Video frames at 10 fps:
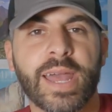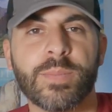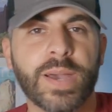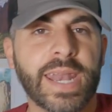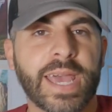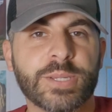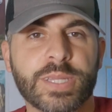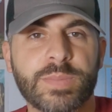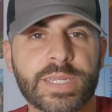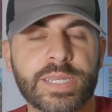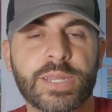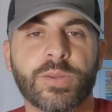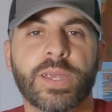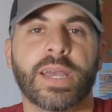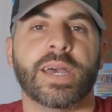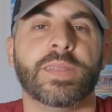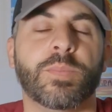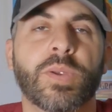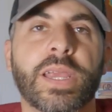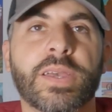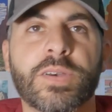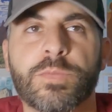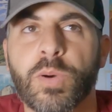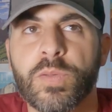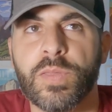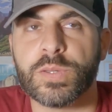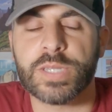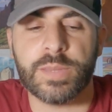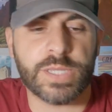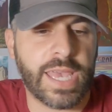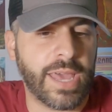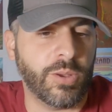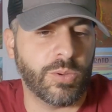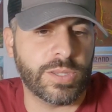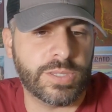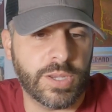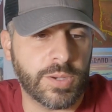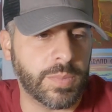It might actually be teetering on the brink of both of those types of categories here,